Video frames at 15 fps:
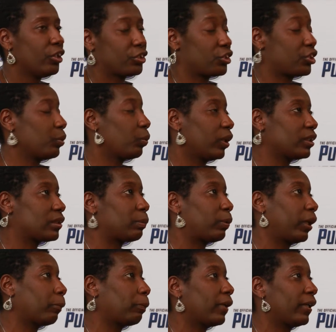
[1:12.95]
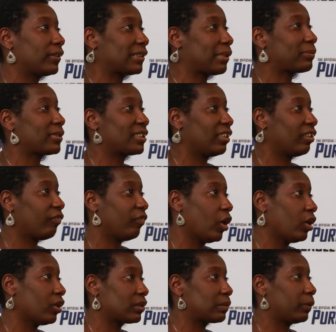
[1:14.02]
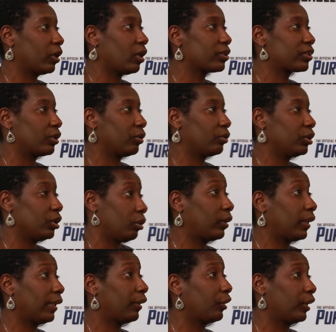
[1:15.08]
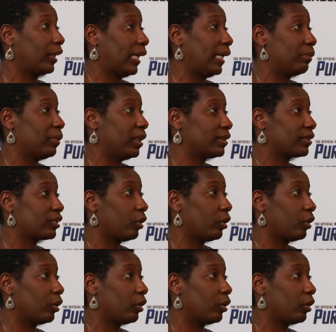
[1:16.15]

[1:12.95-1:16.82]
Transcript: so she wanted to bring her players up to see the falls, but also, you know, get a good game in.